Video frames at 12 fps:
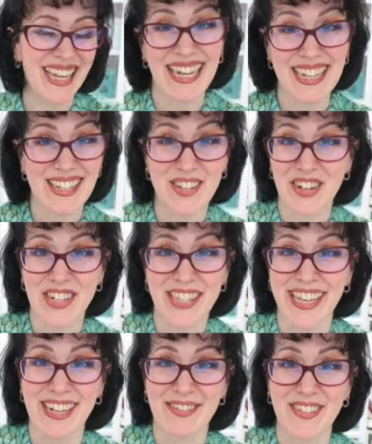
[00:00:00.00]
Let's address
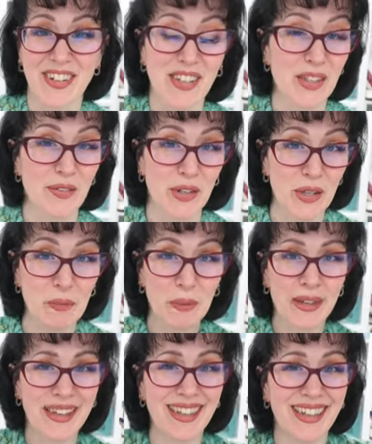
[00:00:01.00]
the elephant in the room.
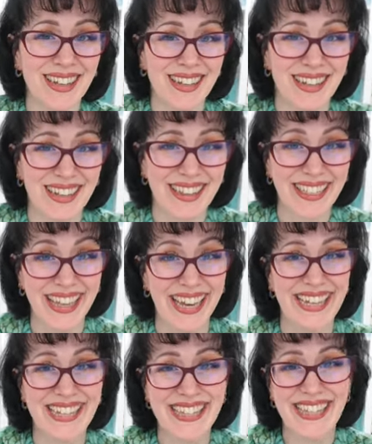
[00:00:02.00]

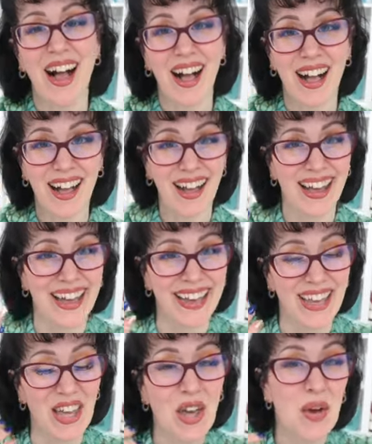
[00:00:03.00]
This.
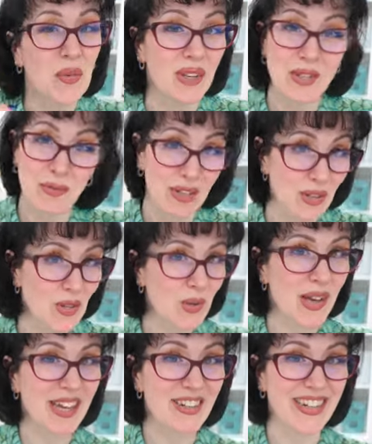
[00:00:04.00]
I went to my usual
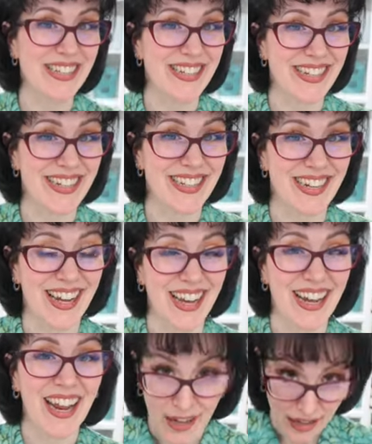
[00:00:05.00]
hairdressers
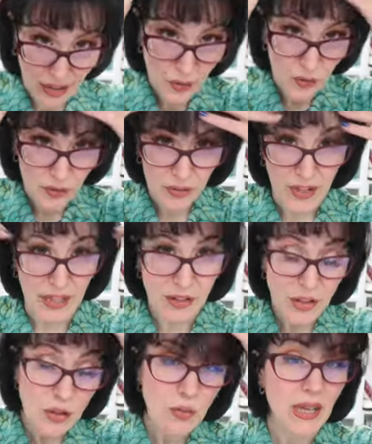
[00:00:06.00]
yesterday. I asked for a
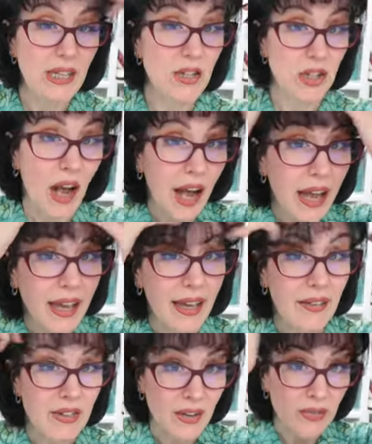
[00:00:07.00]
fringe, which I
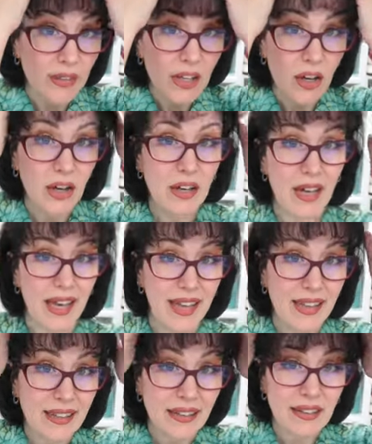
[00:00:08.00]
have definitely got,
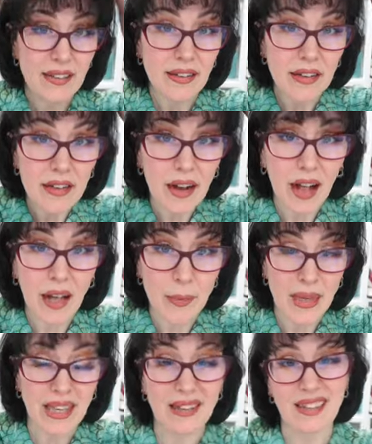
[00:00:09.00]
and I
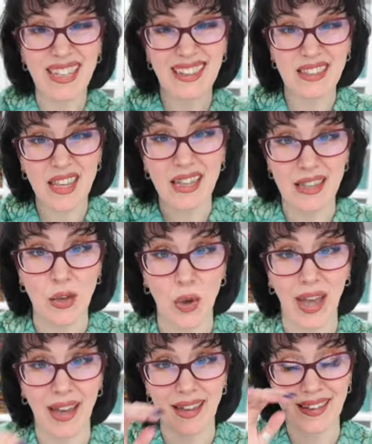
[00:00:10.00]
mean, it's
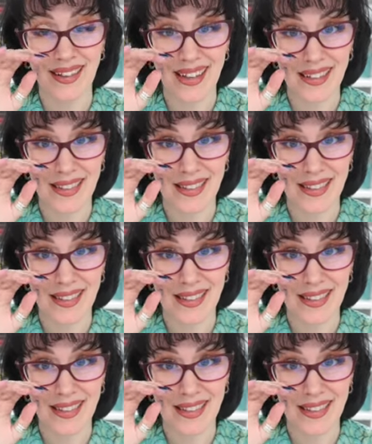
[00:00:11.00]
okay.